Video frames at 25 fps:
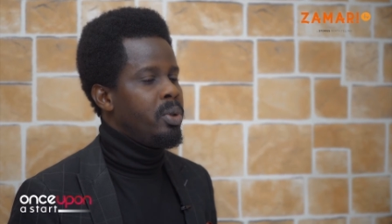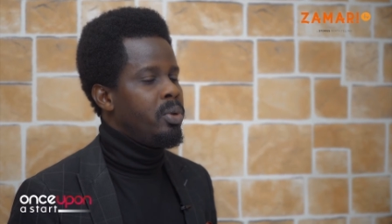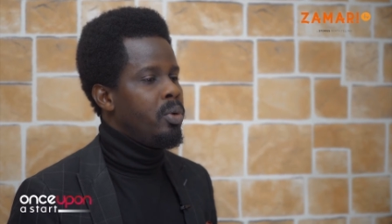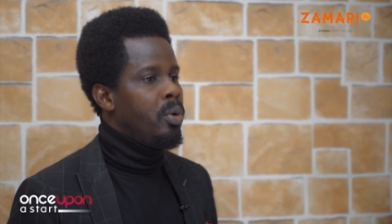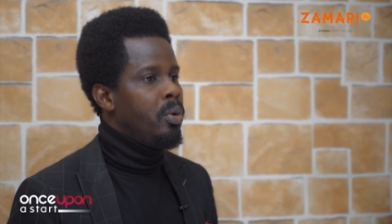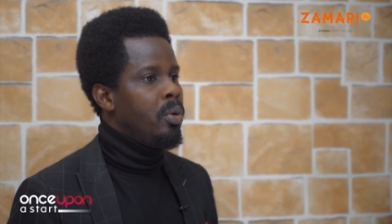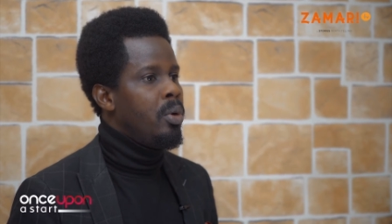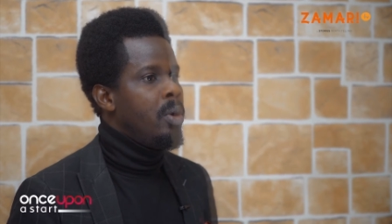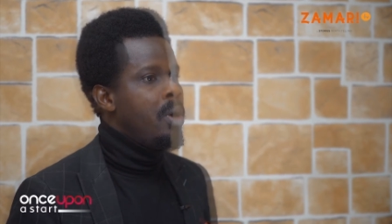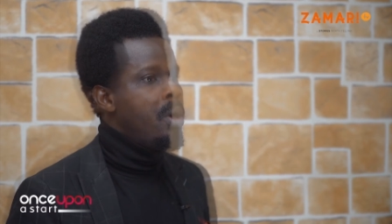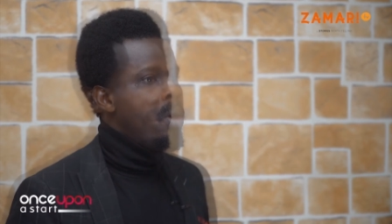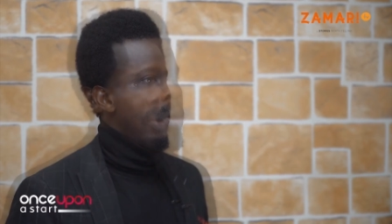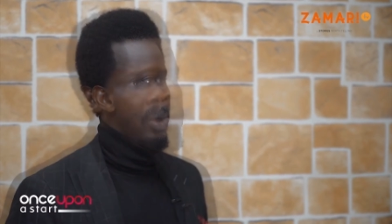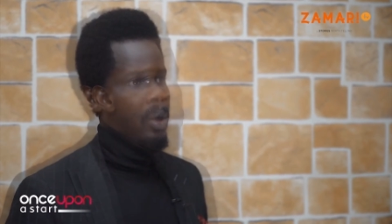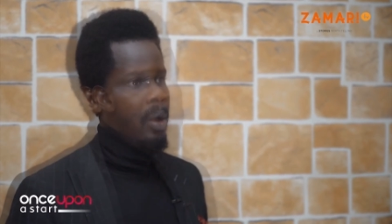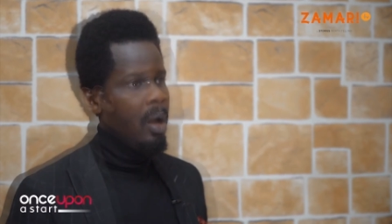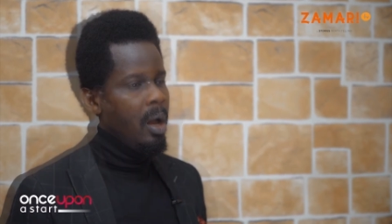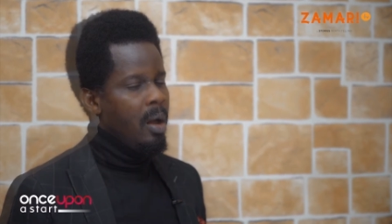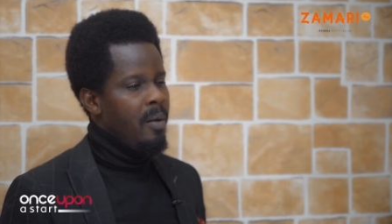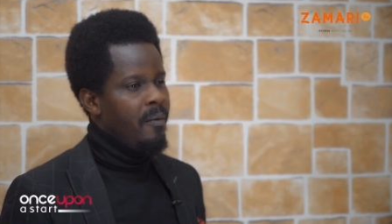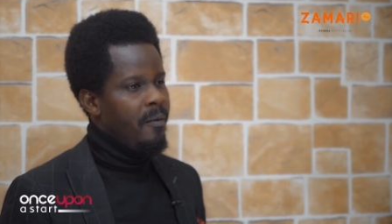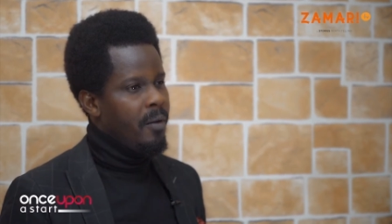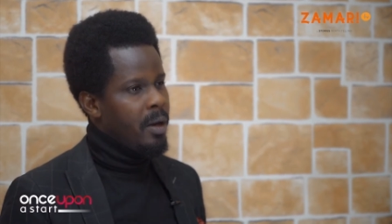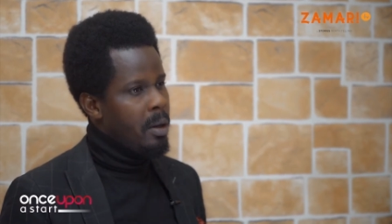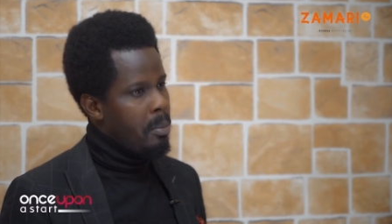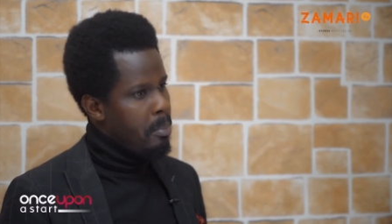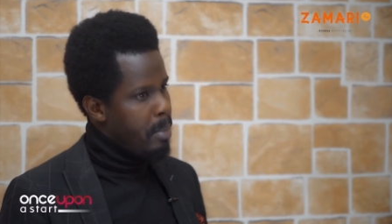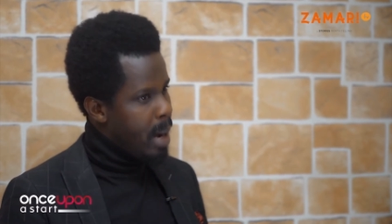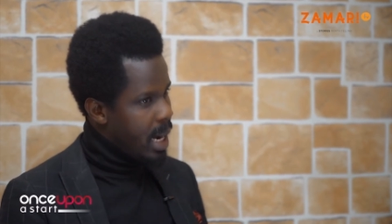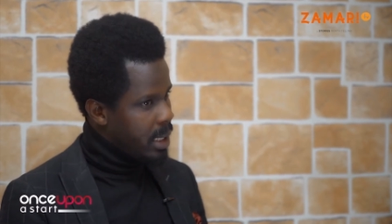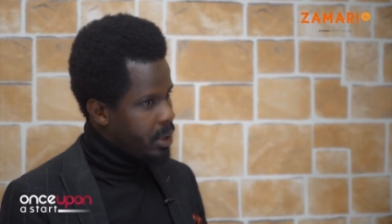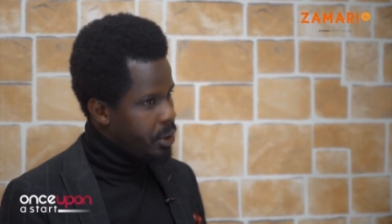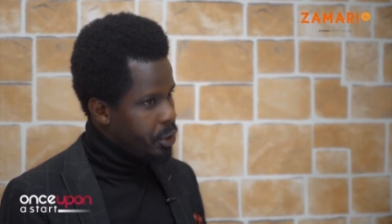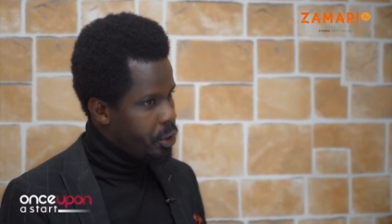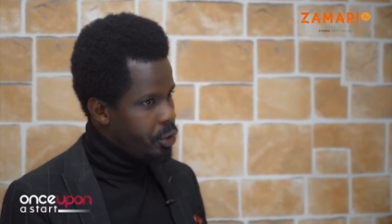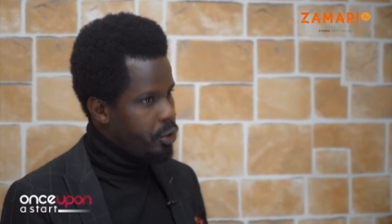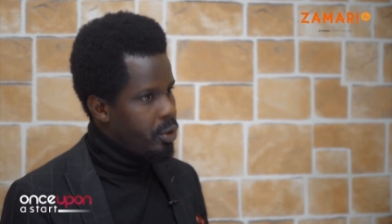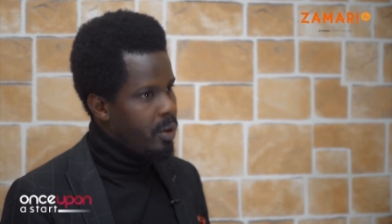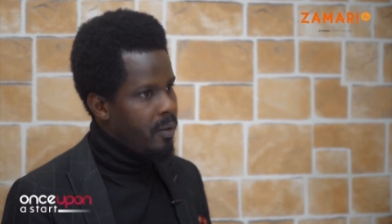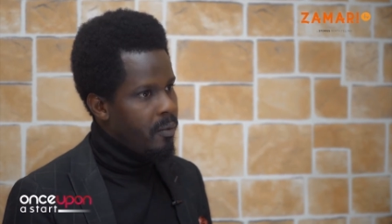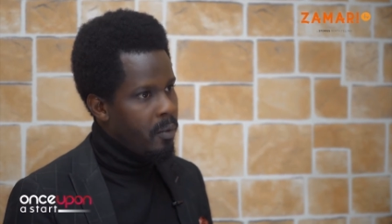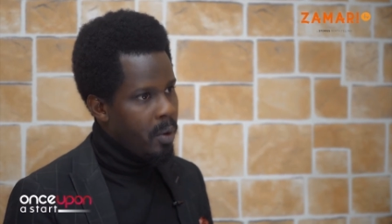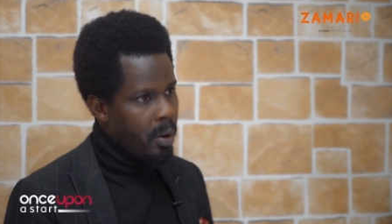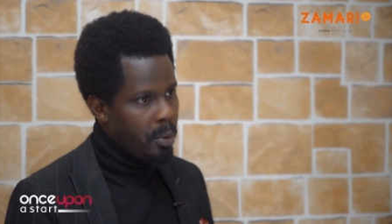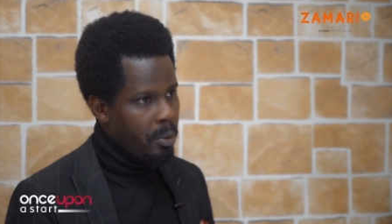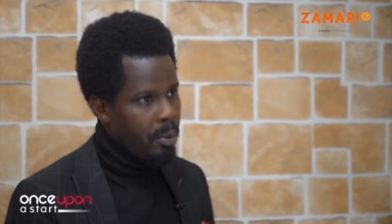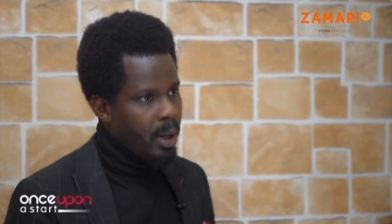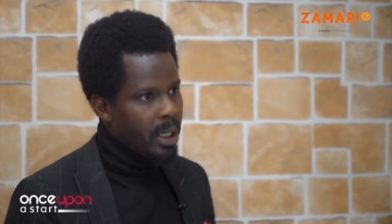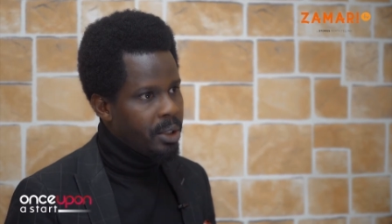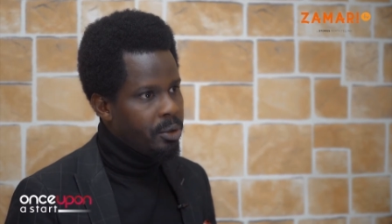So for the magnitude of
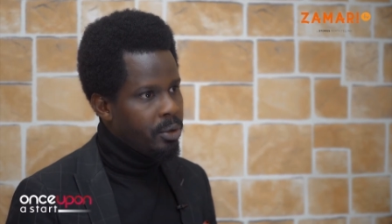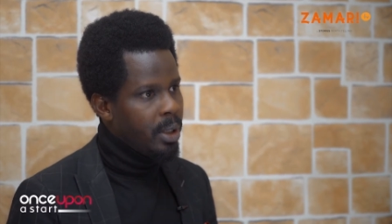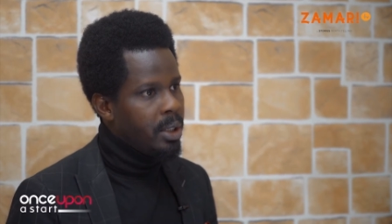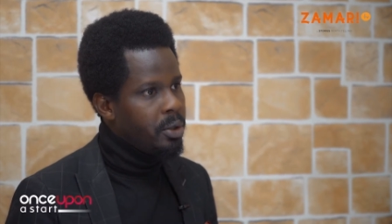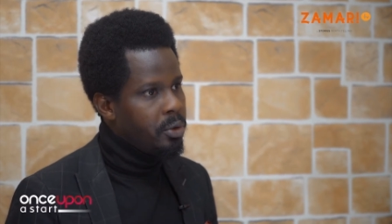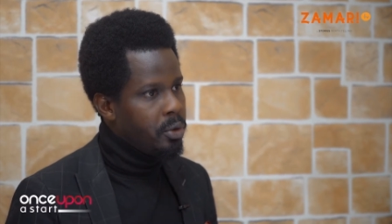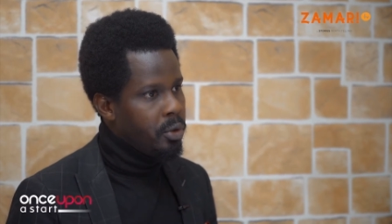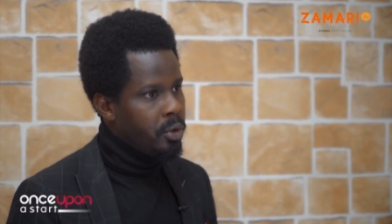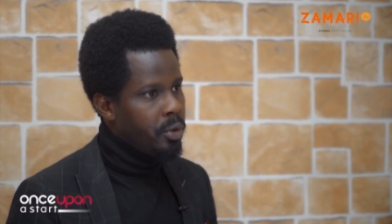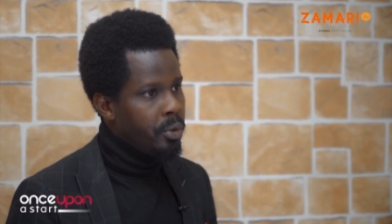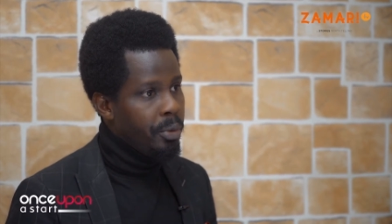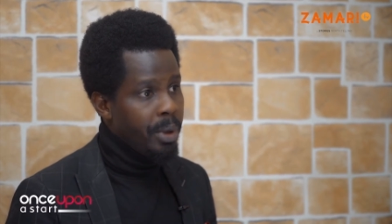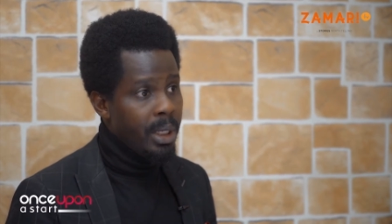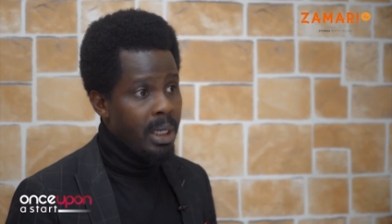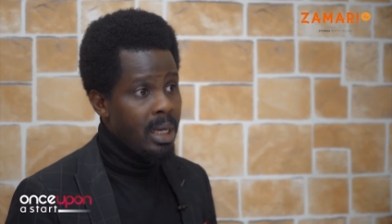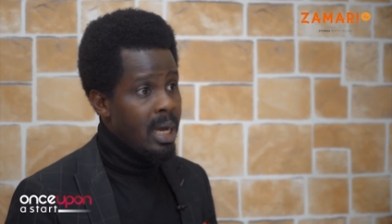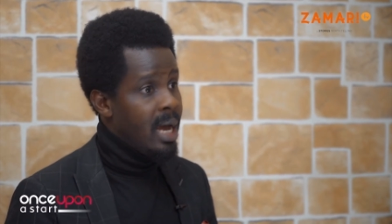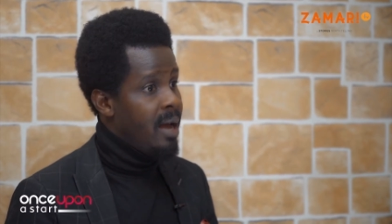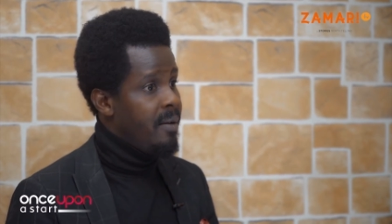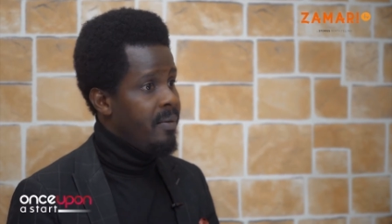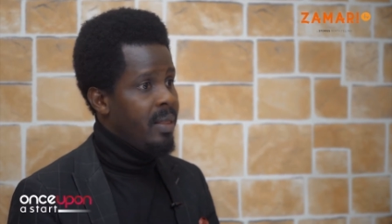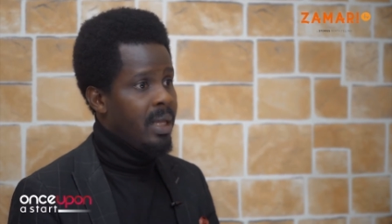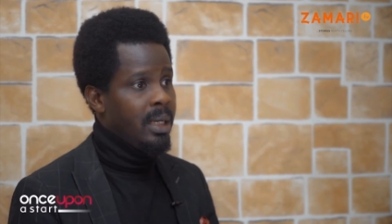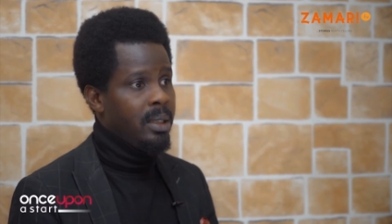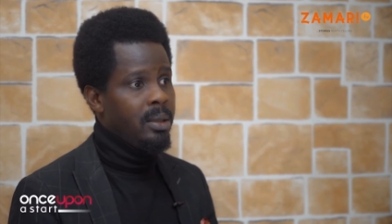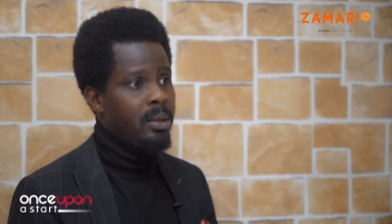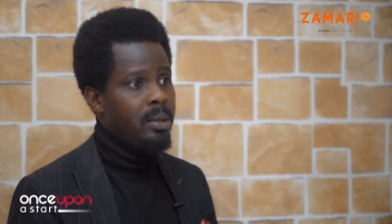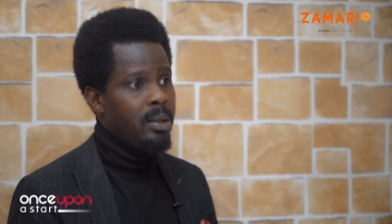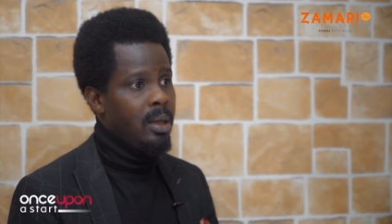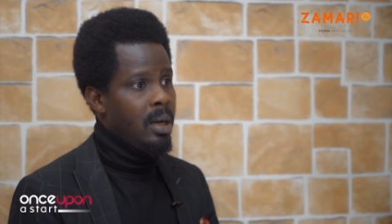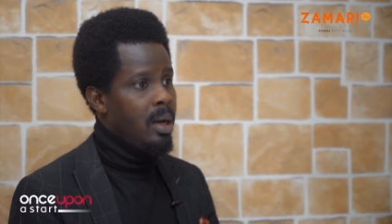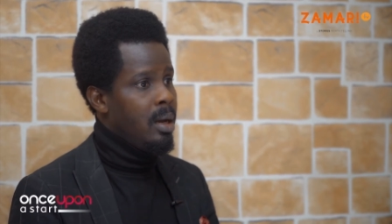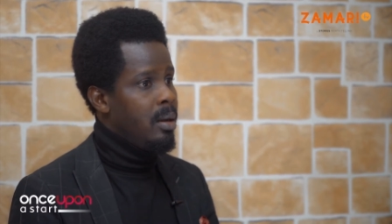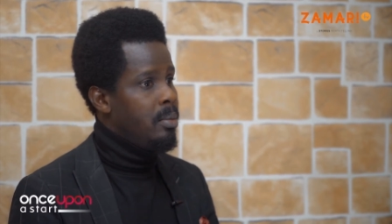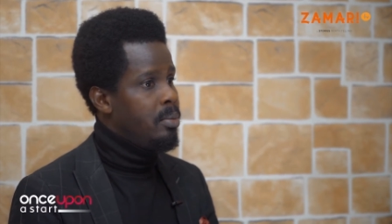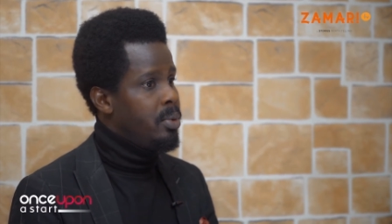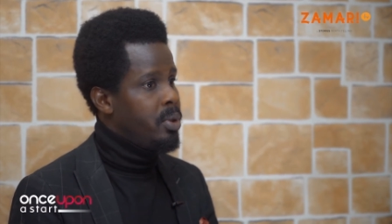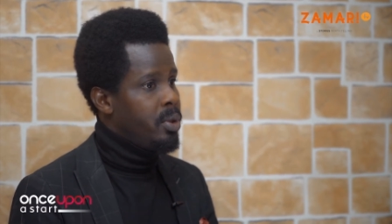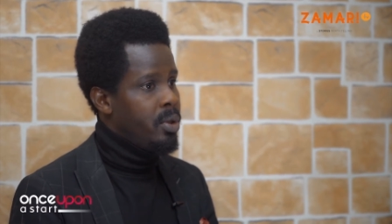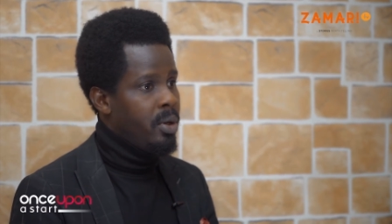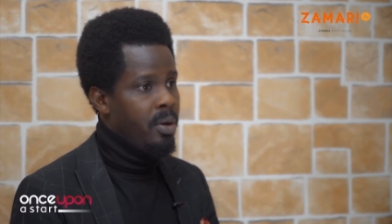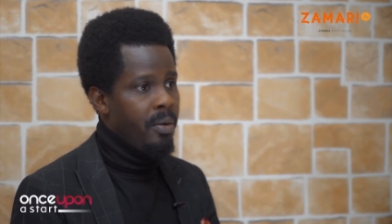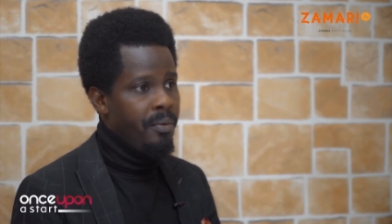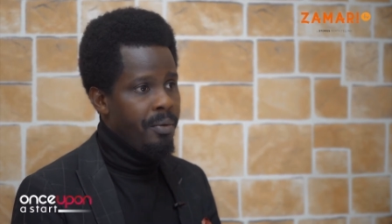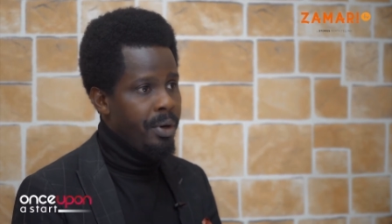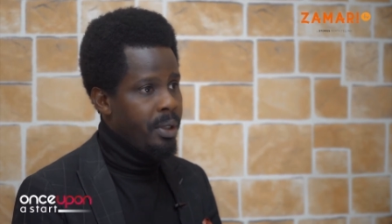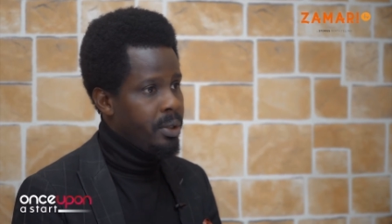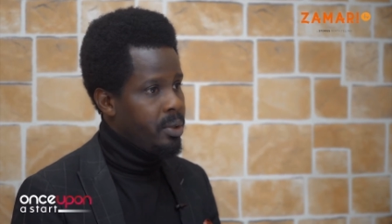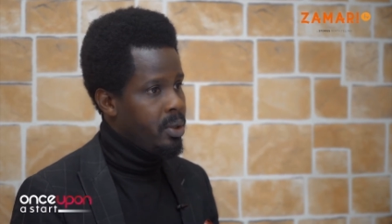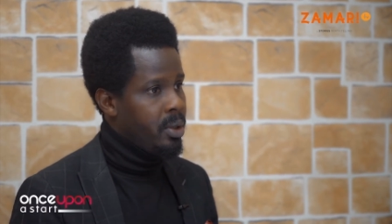what we are trying to do, we didn't have that sort
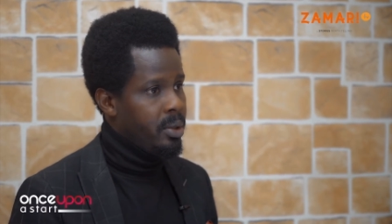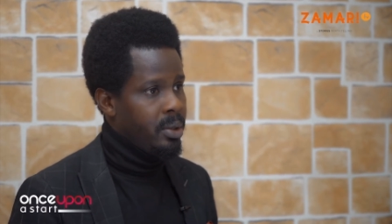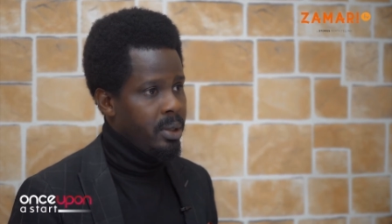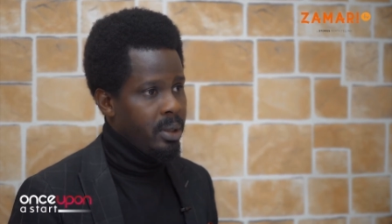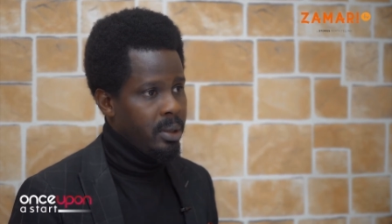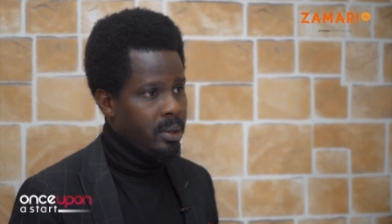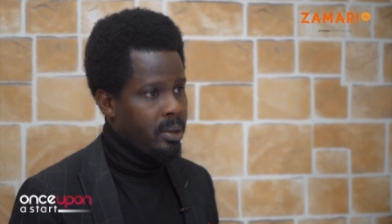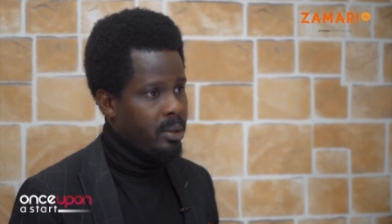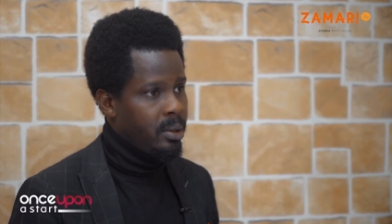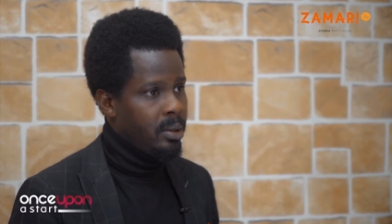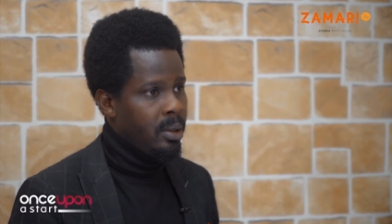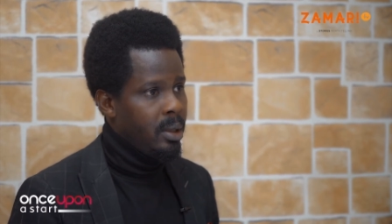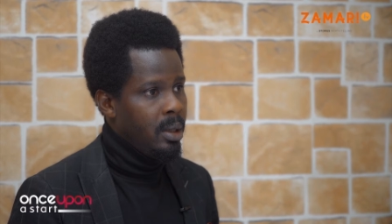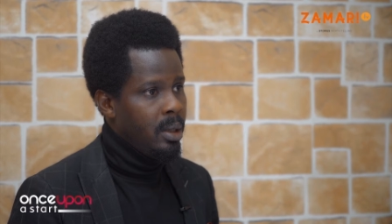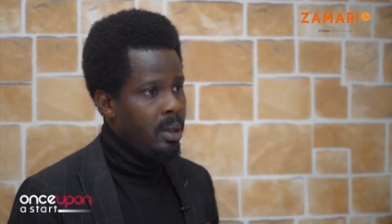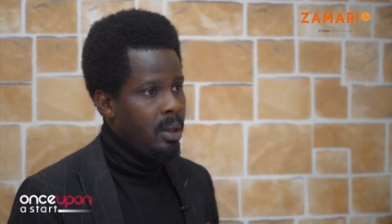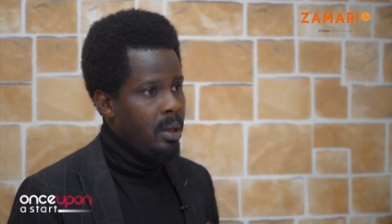of resources